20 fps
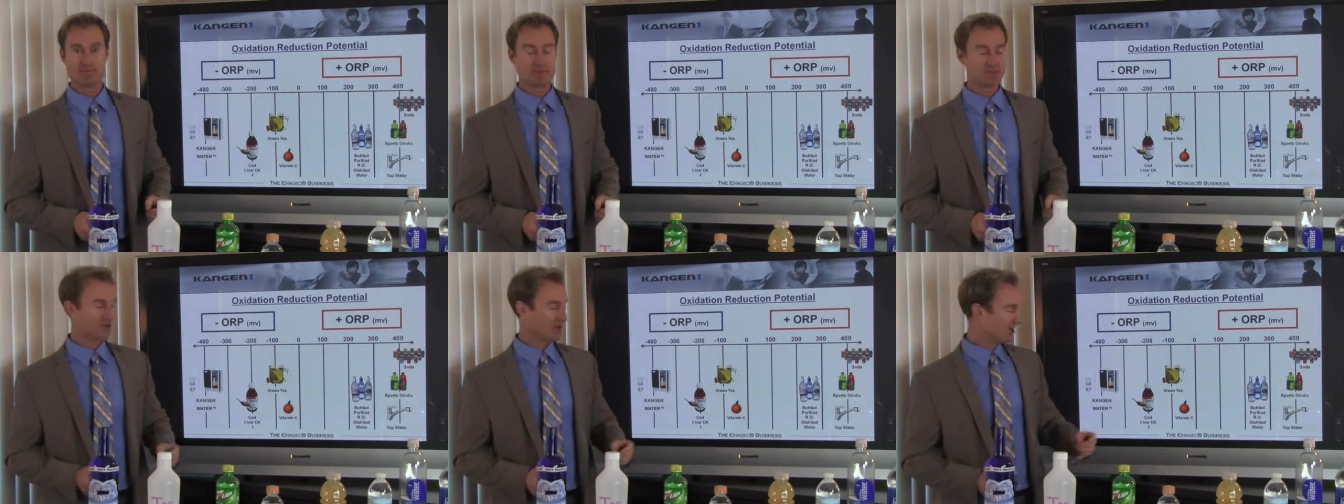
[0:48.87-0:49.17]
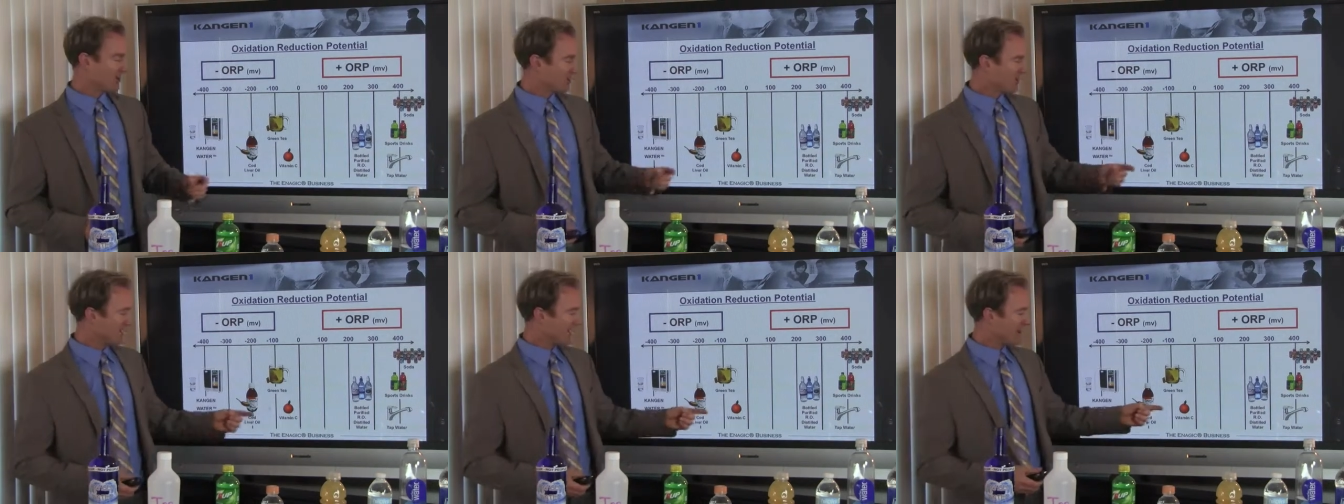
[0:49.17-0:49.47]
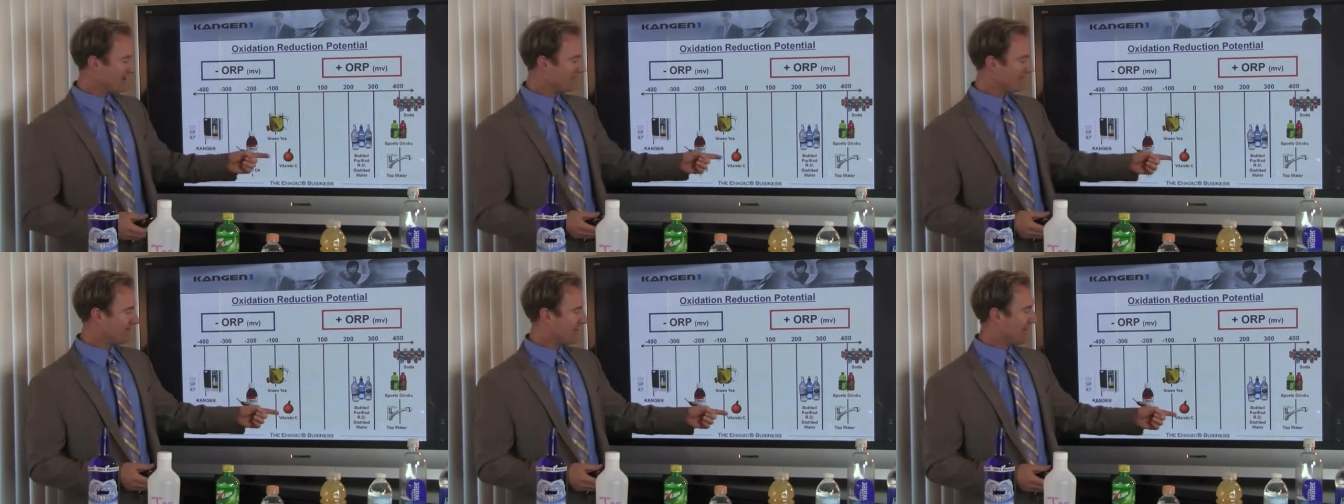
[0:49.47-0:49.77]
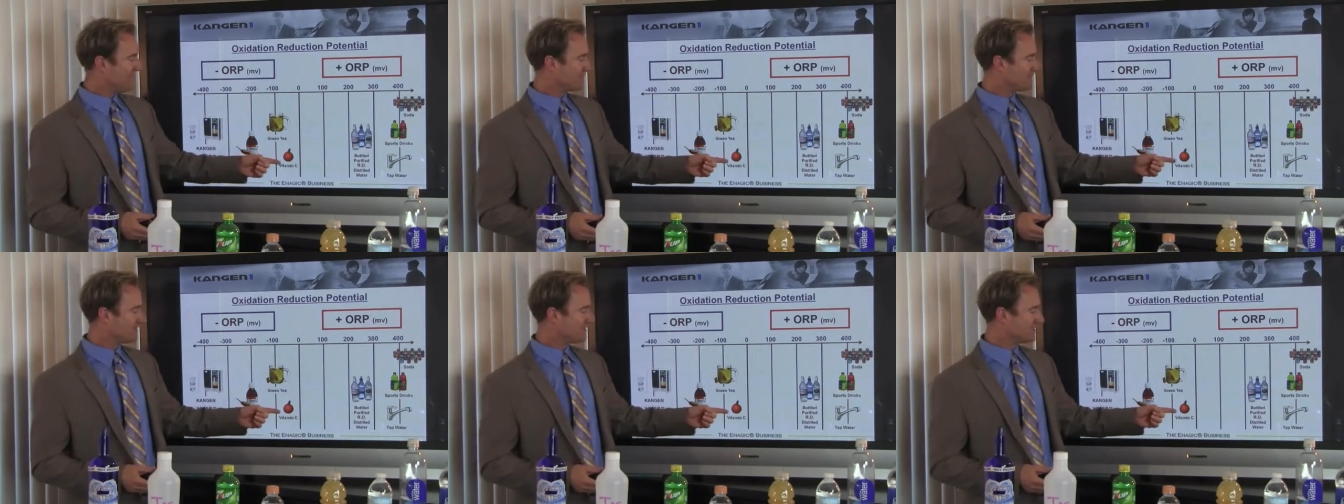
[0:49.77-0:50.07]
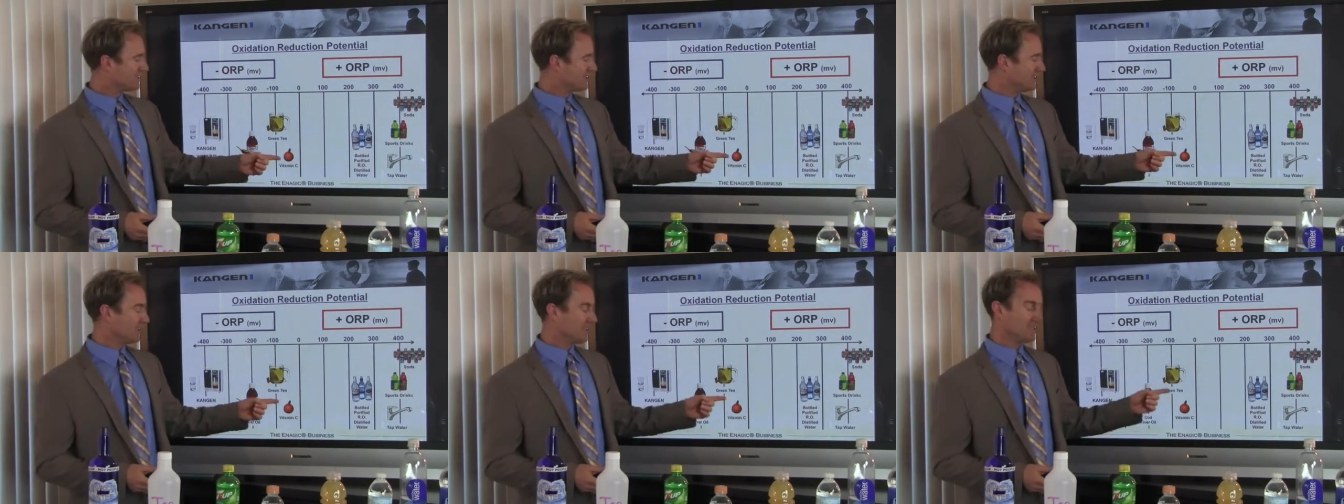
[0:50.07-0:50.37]
So here we have vitamin
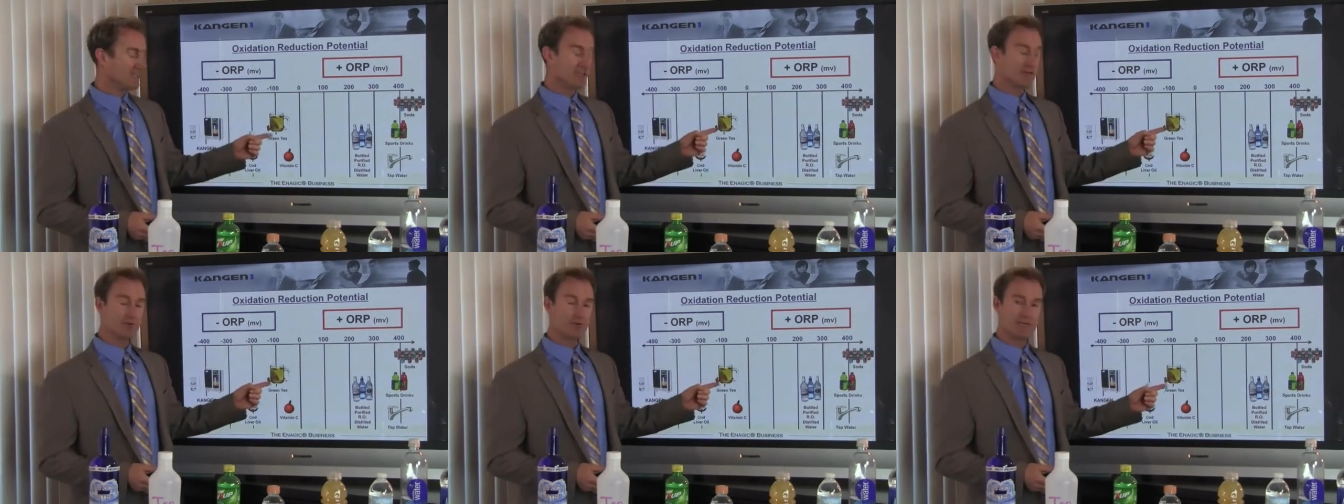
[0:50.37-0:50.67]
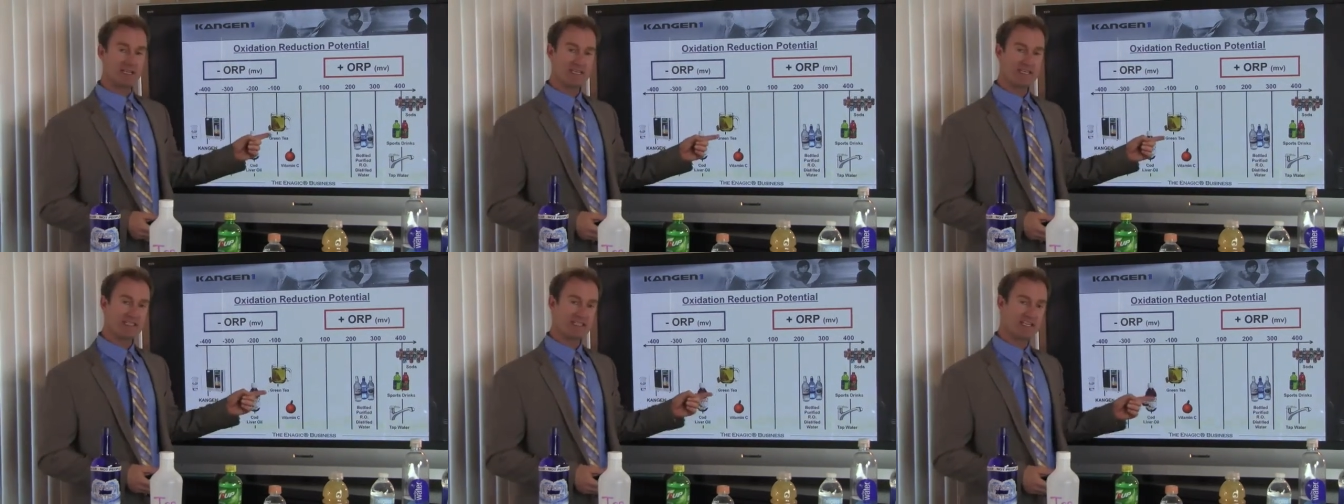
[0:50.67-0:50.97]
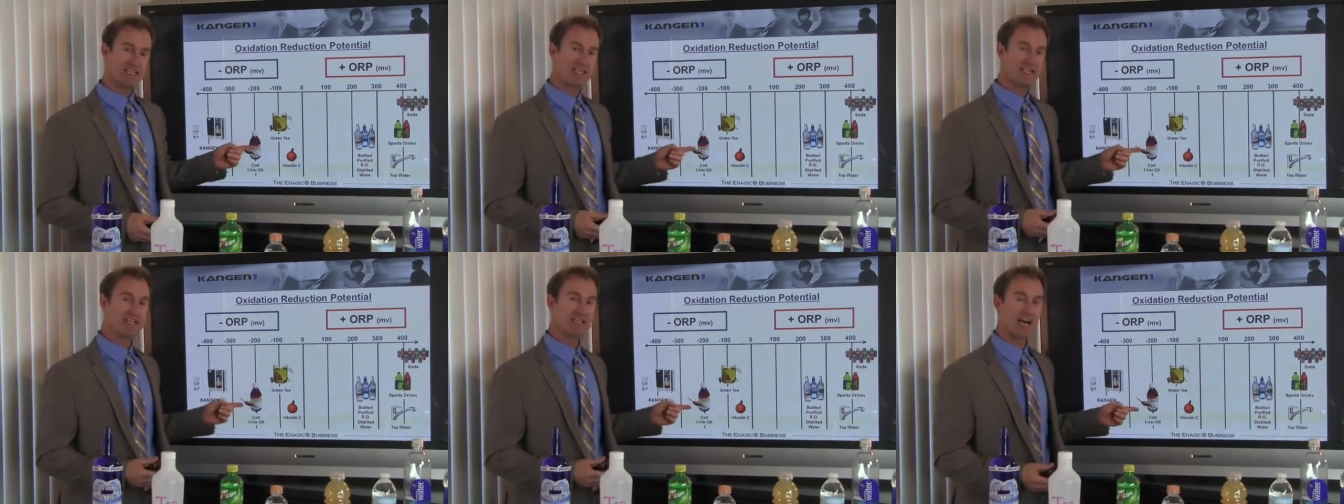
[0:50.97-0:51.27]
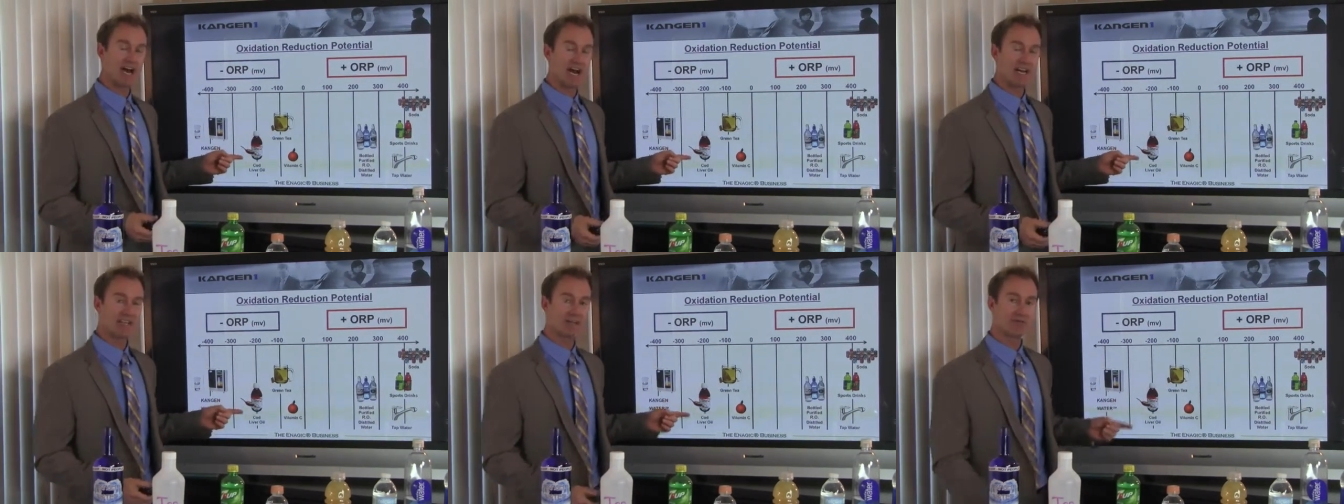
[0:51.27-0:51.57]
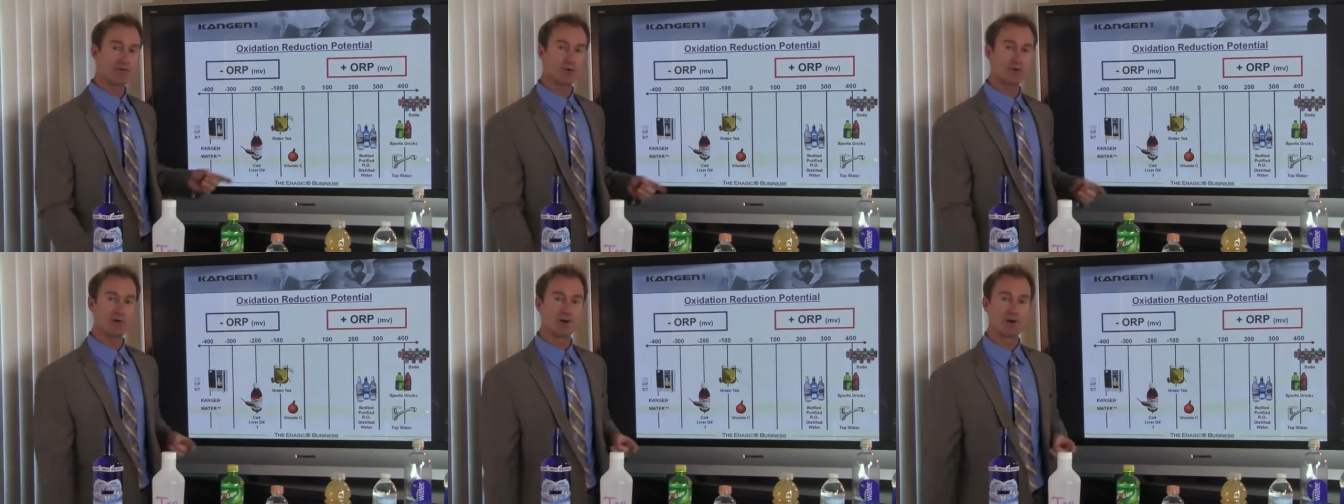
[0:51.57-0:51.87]
C, green tea, cod
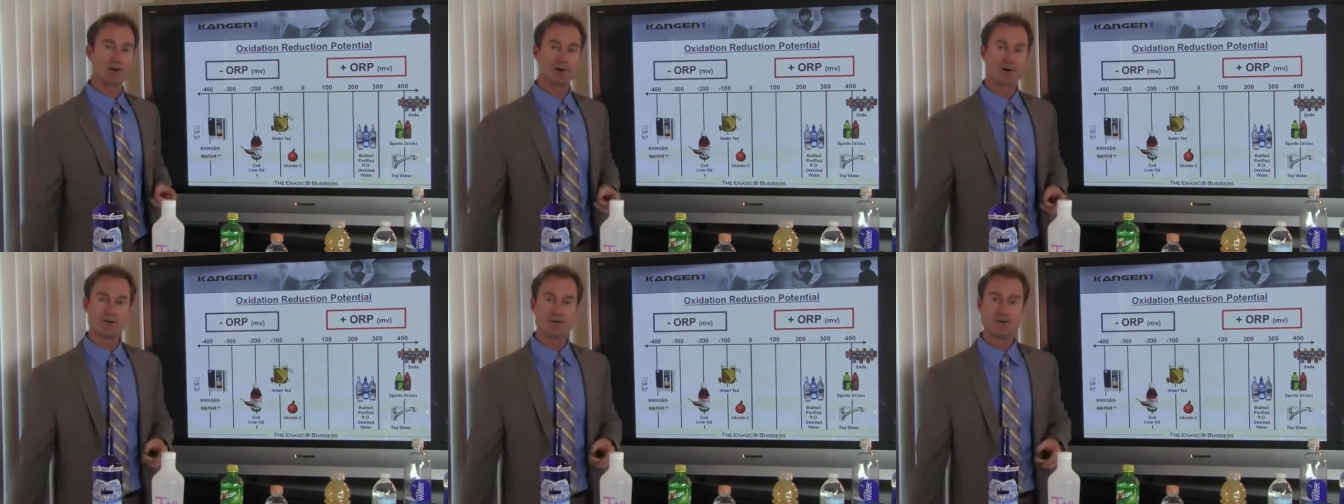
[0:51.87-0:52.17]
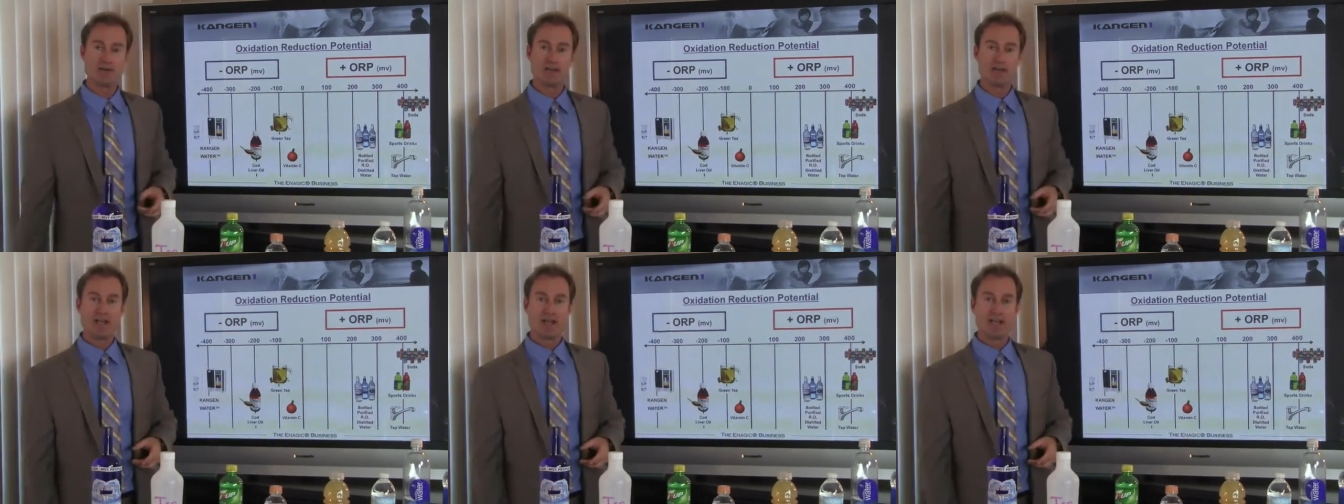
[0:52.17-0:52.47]
liver oil,